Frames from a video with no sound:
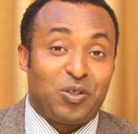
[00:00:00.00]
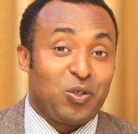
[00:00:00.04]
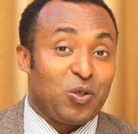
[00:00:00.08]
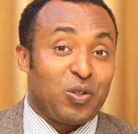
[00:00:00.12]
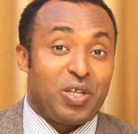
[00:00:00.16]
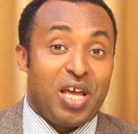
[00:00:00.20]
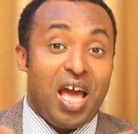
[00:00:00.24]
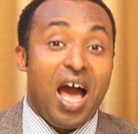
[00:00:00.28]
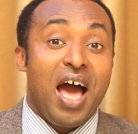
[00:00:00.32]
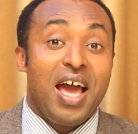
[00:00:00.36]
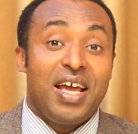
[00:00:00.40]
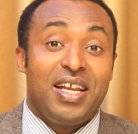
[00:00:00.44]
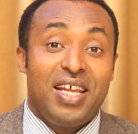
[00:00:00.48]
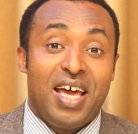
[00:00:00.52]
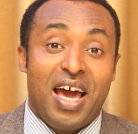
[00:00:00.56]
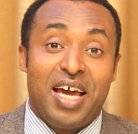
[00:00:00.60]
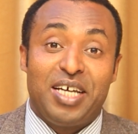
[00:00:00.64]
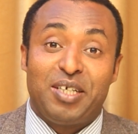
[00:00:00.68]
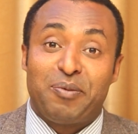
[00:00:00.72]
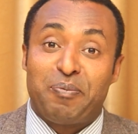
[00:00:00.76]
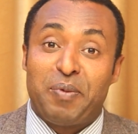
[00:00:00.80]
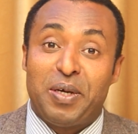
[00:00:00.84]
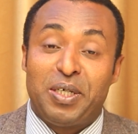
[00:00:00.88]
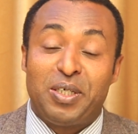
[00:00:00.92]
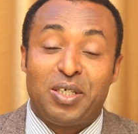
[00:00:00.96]
the idea
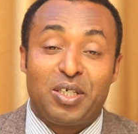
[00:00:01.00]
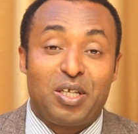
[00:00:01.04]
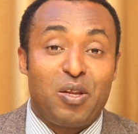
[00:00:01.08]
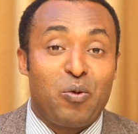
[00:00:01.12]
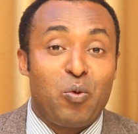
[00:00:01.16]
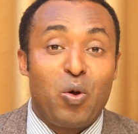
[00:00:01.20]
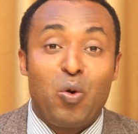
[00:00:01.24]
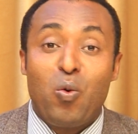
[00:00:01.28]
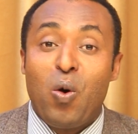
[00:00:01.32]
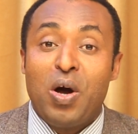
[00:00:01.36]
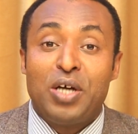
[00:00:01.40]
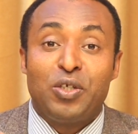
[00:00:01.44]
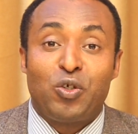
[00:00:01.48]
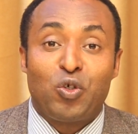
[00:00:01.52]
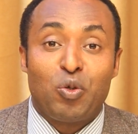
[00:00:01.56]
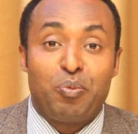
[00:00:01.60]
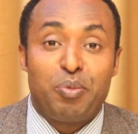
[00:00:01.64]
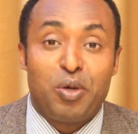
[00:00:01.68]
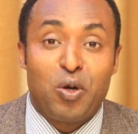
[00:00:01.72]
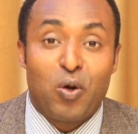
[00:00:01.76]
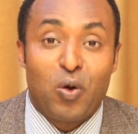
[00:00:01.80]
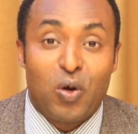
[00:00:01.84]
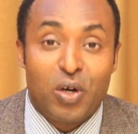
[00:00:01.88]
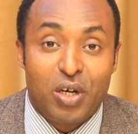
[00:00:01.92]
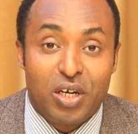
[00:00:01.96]
is basically we want to
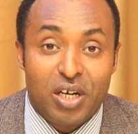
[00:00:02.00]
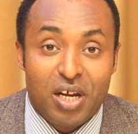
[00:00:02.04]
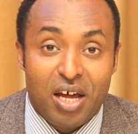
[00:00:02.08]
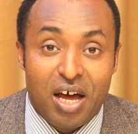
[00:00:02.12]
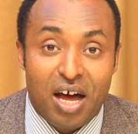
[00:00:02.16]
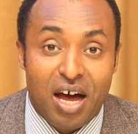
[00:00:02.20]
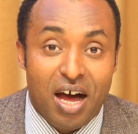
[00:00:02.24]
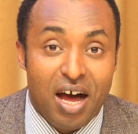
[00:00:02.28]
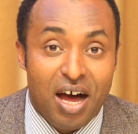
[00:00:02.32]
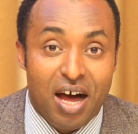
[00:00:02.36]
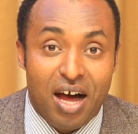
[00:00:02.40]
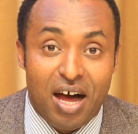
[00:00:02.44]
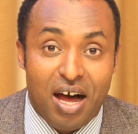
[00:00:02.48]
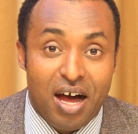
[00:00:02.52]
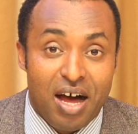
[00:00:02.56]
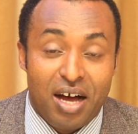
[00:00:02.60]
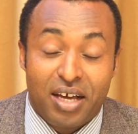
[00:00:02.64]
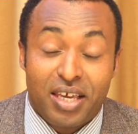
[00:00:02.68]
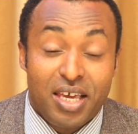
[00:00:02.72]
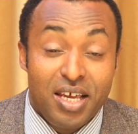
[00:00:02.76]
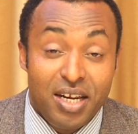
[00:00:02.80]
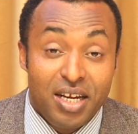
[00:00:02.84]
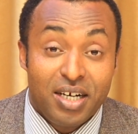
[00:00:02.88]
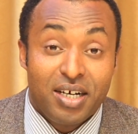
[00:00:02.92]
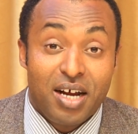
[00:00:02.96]
build a
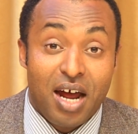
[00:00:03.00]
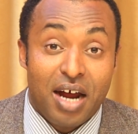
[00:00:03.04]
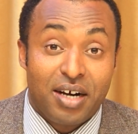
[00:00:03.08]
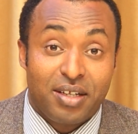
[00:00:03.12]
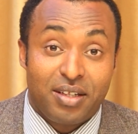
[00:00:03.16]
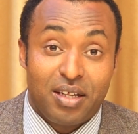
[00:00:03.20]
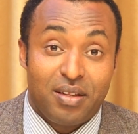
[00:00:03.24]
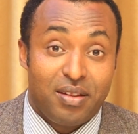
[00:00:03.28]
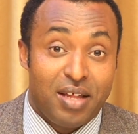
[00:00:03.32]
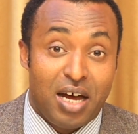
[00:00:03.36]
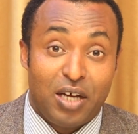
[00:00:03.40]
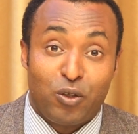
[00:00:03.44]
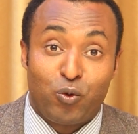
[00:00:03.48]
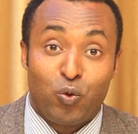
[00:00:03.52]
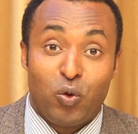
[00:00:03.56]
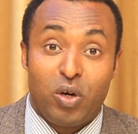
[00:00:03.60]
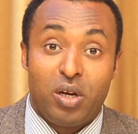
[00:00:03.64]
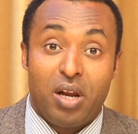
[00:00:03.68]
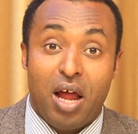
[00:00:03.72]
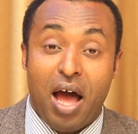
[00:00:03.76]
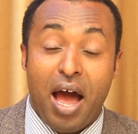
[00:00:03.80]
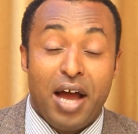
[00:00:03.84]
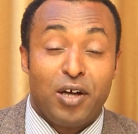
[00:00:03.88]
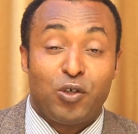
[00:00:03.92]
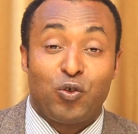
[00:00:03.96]
kindergarten that
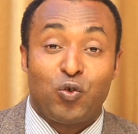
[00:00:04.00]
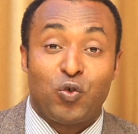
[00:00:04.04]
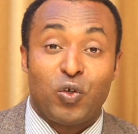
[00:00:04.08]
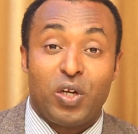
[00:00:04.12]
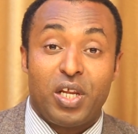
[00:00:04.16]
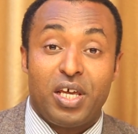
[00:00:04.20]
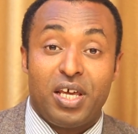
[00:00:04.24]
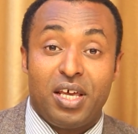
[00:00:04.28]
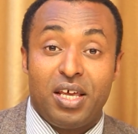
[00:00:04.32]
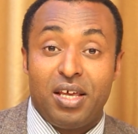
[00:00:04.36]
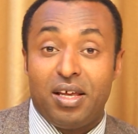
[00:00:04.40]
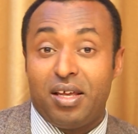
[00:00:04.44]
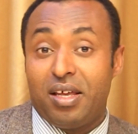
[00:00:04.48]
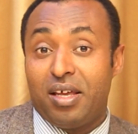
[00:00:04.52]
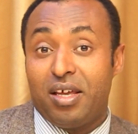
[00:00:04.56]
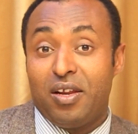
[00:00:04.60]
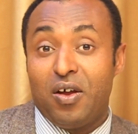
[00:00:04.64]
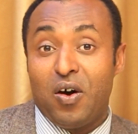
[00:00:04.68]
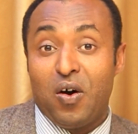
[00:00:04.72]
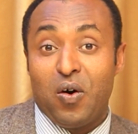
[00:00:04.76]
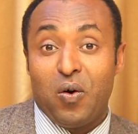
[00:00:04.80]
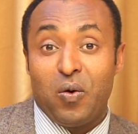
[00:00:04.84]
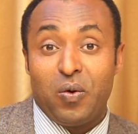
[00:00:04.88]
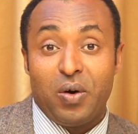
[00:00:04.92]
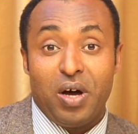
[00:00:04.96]
will actually,
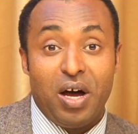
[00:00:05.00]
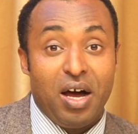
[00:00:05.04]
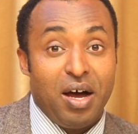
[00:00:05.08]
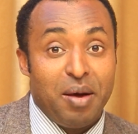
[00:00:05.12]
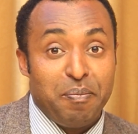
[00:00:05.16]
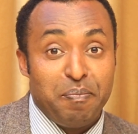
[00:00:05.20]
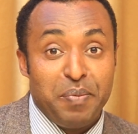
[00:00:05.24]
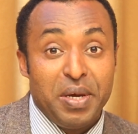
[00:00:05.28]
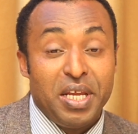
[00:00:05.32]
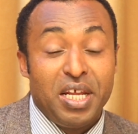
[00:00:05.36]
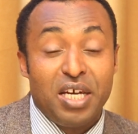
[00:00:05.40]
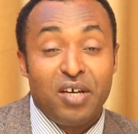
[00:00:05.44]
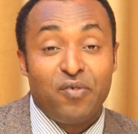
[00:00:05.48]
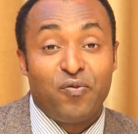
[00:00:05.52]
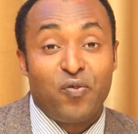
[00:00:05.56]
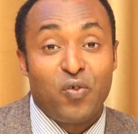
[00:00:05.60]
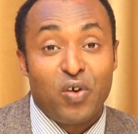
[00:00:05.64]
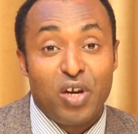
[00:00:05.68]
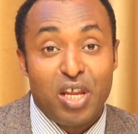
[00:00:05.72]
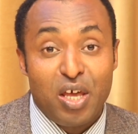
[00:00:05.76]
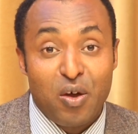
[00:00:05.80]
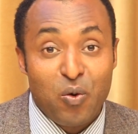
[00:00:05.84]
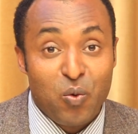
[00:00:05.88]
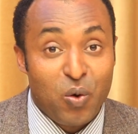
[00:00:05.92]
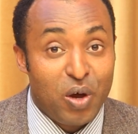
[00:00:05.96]

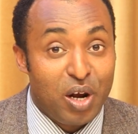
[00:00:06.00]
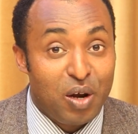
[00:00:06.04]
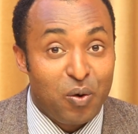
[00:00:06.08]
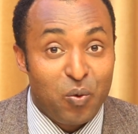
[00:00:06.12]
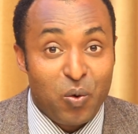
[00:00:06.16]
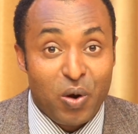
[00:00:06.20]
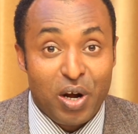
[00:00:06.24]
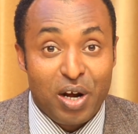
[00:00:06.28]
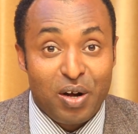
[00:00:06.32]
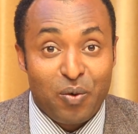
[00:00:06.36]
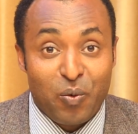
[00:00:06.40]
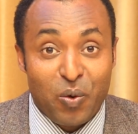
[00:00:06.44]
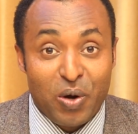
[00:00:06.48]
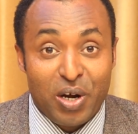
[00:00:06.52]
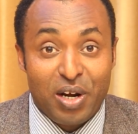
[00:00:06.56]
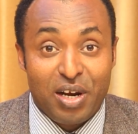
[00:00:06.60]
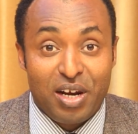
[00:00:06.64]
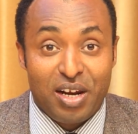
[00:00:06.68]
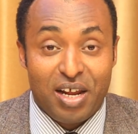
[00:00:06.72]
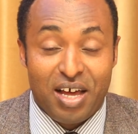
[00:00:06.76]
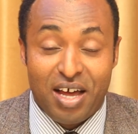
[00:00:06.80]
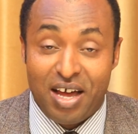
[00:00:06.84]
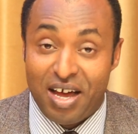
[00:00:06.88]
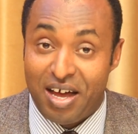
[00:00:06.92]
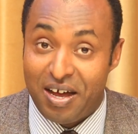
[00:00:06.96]
meaningfully
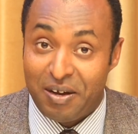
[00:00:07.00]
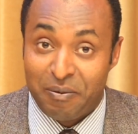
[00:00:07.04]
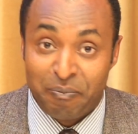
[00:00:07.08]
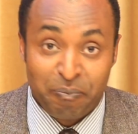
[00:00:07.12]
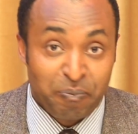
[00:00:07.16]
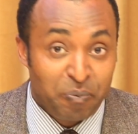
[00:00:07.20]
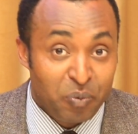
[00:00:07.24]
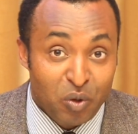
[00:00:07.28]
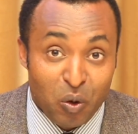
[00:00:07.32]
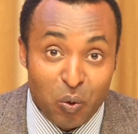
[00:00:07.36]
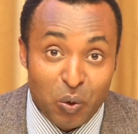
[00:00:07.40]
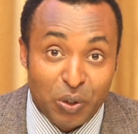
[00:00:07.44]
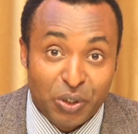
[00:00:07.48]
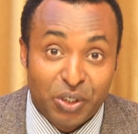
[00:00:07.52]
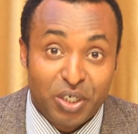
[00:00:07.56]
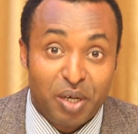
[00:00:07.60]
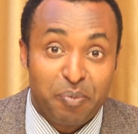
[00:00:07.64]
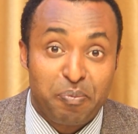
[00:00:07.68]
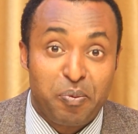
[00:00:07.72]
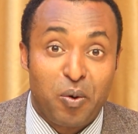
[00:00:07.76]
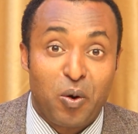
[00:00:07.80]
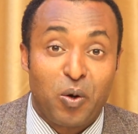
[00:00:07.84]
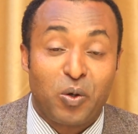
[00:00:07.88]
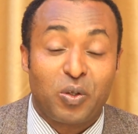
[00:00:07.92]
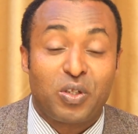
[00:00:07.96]
will
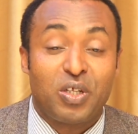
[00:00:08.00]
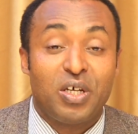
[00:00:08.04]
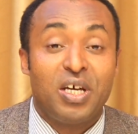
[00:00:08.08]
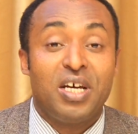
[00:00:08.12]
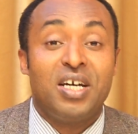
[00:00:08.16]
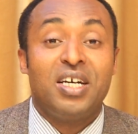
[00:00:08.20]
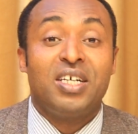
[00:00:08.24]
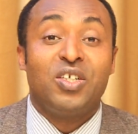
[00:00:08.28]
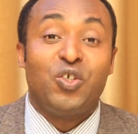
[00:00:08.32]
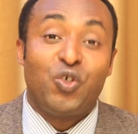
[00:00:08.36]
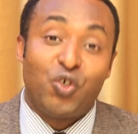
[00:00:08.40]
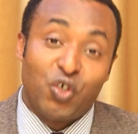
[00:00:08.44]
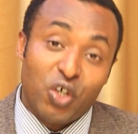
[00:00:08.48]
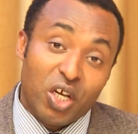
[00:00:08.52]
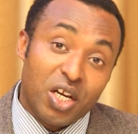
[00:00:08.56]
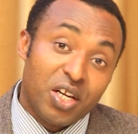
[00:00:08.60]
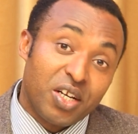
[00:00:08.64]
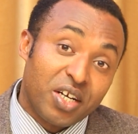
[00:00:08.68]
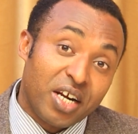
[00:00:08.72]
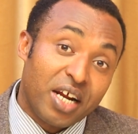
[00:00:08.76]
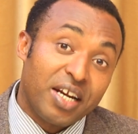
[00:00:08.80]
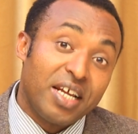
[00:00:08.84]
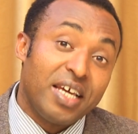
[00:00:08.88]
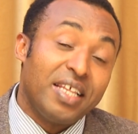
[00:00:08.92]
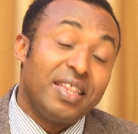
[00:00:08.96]
support
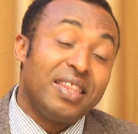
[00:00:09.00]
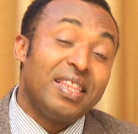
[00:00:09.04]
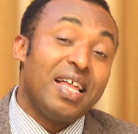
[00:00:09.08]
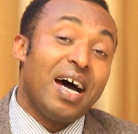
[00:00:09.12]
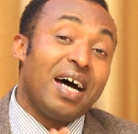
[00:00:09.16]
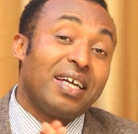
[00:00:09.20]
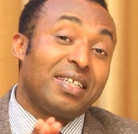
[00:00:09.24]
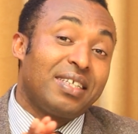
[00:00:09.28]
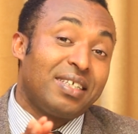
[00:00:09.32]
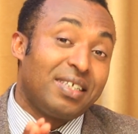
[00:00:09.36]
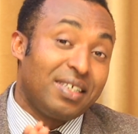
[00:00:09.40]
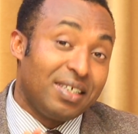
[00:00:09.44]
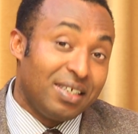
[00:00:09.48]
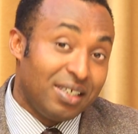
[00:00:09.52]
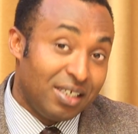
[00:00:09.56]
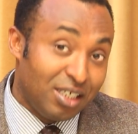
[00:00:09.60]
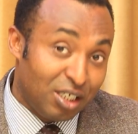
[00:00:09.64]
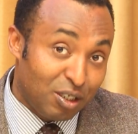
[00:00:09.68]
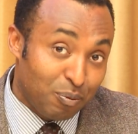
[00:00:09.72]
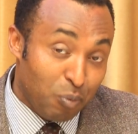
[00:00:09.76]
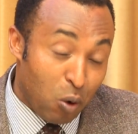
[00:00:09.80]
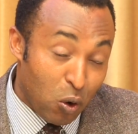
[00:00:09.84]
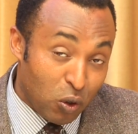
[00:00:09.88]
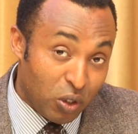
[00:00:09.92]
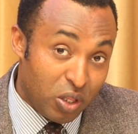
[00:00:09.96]
children in that
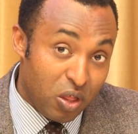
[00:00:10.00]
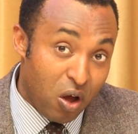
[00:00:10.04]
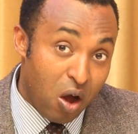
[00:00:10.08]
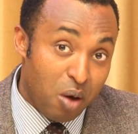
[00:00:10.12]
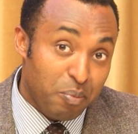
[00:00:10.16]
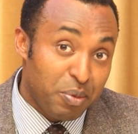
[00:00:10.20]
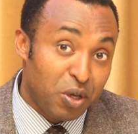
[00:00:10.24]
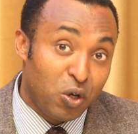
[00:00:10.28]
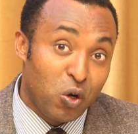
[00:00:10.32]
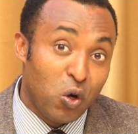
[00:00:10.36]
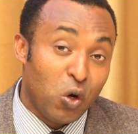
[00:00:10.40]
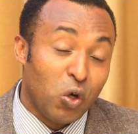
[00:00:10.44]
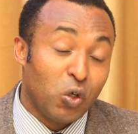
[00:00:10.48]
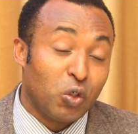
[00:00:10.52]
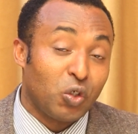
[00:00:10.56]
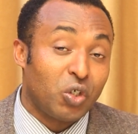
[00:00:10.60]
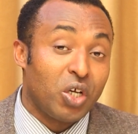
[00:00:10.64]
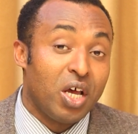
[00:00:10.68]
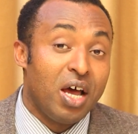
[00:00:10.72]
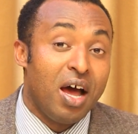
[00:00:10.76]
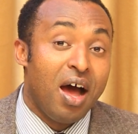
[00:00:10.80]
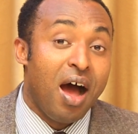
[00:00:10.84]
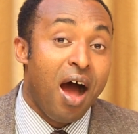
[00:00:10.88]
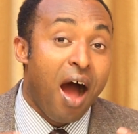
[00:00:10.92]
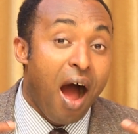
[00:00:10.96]
small town, because
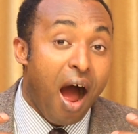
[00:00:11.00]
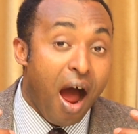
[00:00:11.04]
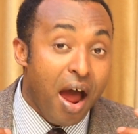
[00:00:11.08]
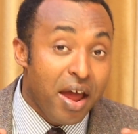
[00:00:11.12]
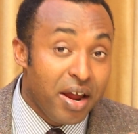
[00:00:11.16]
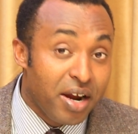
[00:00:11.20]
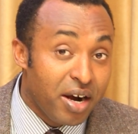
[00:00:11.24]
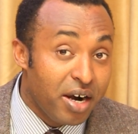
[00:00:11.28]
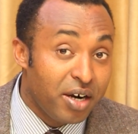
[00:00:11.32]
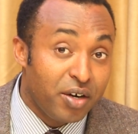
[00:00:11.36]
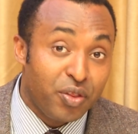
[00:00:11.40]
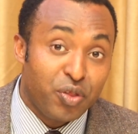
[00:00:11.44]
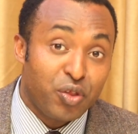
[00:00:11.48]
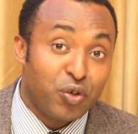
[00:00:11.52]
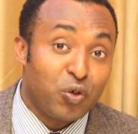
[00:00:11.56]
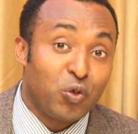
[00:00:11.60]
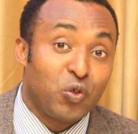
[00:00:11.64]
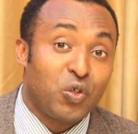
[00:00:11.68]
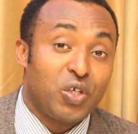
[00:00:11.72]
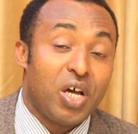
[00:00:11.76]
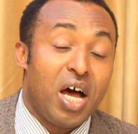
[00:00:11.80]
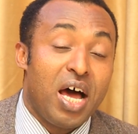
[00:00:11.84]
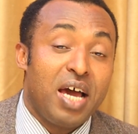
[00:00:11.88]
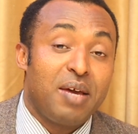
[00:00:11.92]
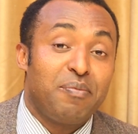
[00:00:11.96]
I heard through
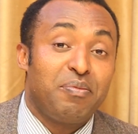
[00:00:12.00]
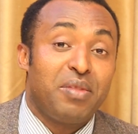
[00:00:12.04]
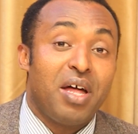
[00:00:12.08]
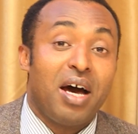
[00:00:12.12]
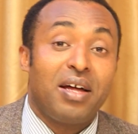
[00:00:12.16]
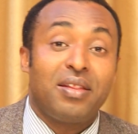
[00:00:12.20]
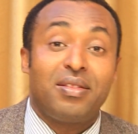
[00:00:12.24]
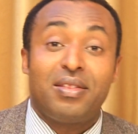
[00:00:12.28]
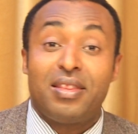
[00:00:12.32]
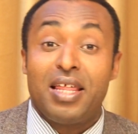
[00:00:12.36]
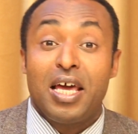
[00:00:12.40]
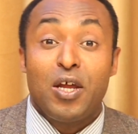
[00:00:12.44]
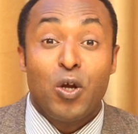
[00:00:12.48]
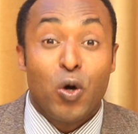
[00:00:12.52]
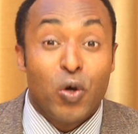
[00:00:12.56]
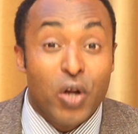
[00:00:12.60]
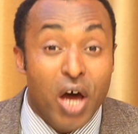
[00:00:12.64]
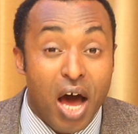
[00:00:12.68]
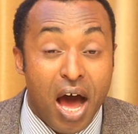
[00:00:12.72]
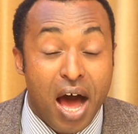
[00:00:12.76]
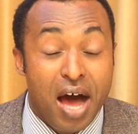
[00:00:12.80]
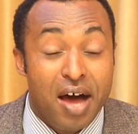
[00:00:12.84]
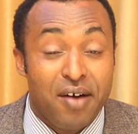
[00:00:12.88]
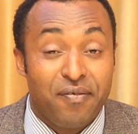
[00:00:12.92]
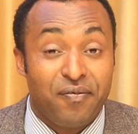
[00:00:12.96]
time that they don't
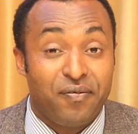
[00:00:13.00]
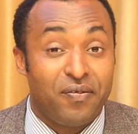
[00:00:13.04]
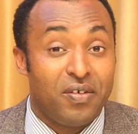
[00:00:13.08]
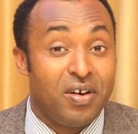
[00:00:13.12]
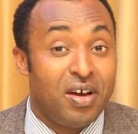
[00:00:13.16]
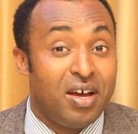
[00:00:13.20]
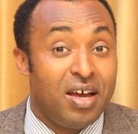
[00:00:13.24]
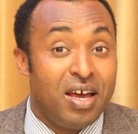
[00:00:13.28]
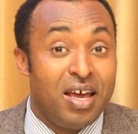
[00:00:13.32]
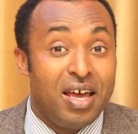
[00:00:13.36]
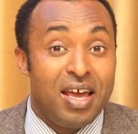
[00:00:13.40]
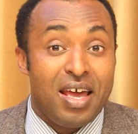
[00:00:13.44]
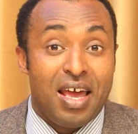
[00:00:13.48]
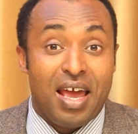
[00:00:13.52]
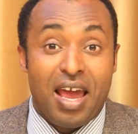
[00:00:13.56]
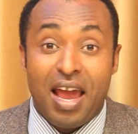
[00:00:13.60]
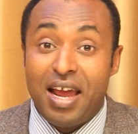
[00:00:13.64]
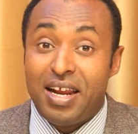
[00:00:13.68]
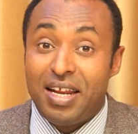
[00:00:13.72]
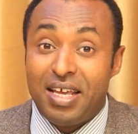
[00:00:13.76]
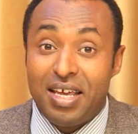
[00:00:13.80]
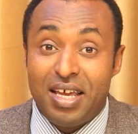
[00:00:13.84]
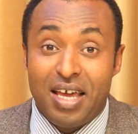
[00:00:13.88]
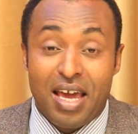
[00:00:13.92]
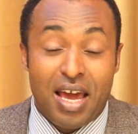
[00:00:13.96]
have
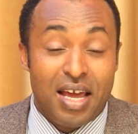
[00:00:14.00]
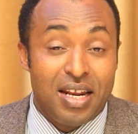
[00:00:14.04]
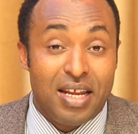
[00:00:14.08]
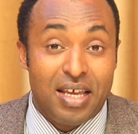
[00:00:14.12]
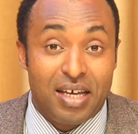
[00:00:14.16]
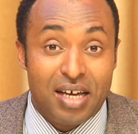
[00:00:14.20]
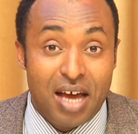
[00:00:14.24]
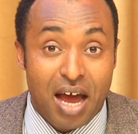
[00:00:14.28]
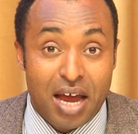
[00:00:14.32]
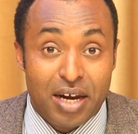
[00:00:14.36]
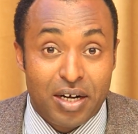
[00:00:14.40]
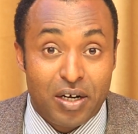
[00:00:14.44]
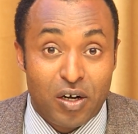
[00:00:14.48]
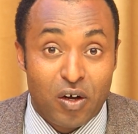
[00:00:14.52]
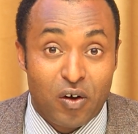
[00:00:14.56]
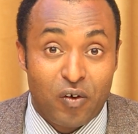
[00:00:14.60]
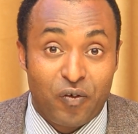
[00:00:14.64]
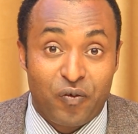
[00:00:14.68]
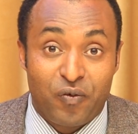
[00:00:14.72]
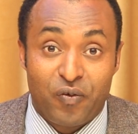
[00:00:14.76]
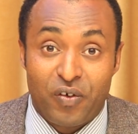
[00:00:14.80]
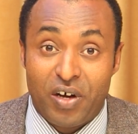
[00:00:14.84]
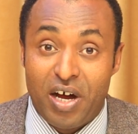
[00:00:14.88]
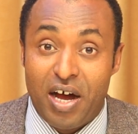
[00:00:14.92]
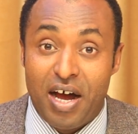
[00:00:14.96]
any kind
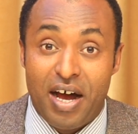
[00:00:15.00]
of